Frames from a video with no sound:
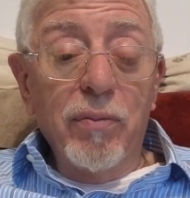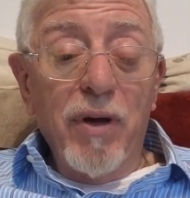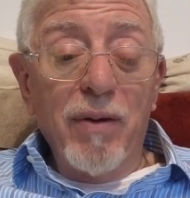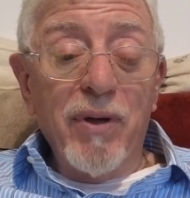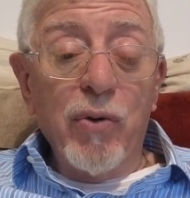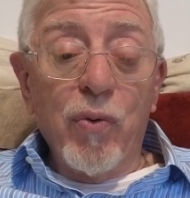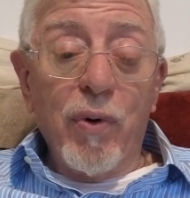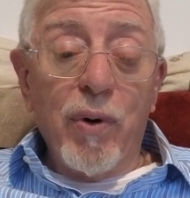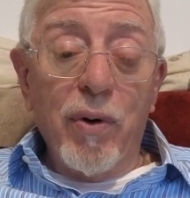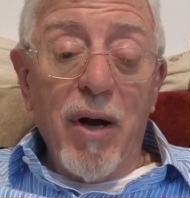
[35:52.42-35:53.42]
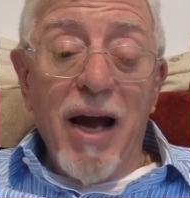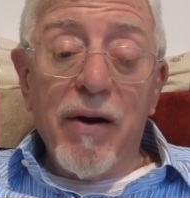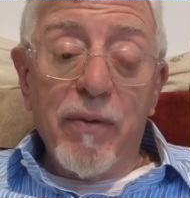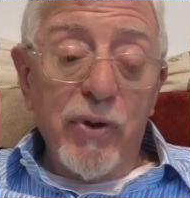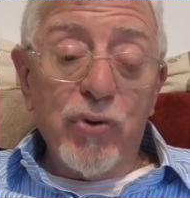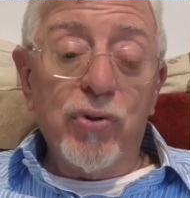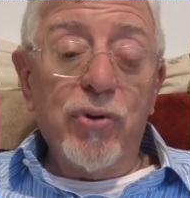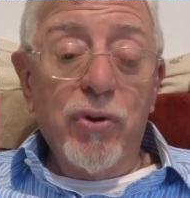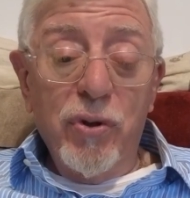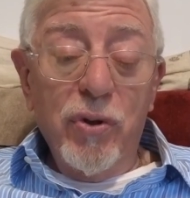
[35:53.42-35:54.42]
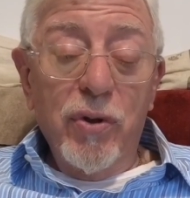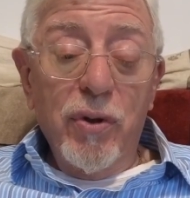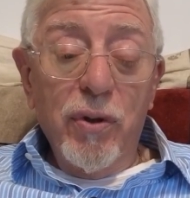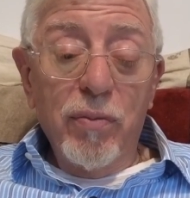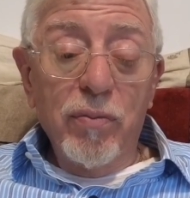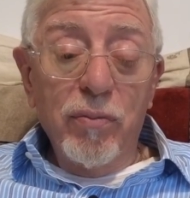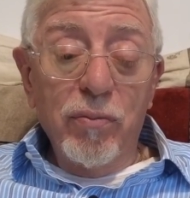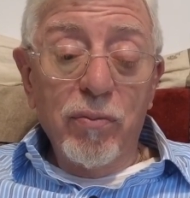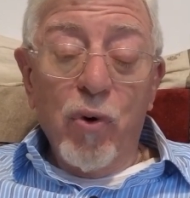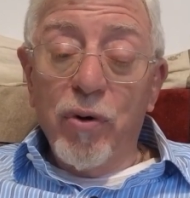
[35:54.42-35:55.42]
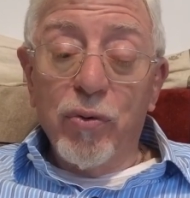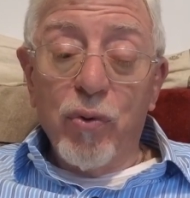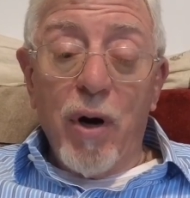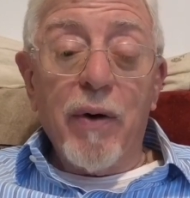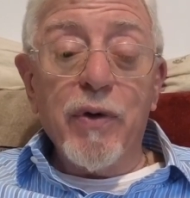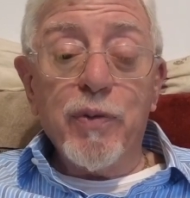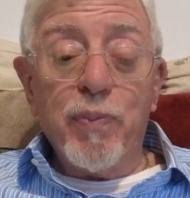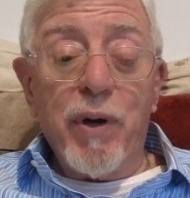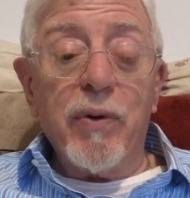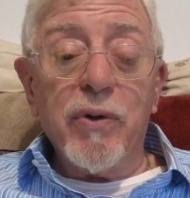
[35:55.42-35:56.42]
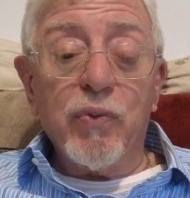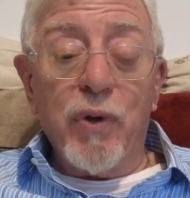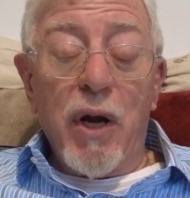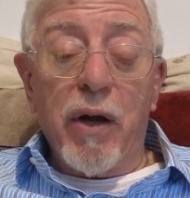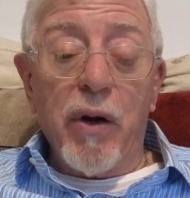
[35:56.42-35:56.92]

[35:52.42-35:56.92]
maybe you were Irish, born to Irish parents with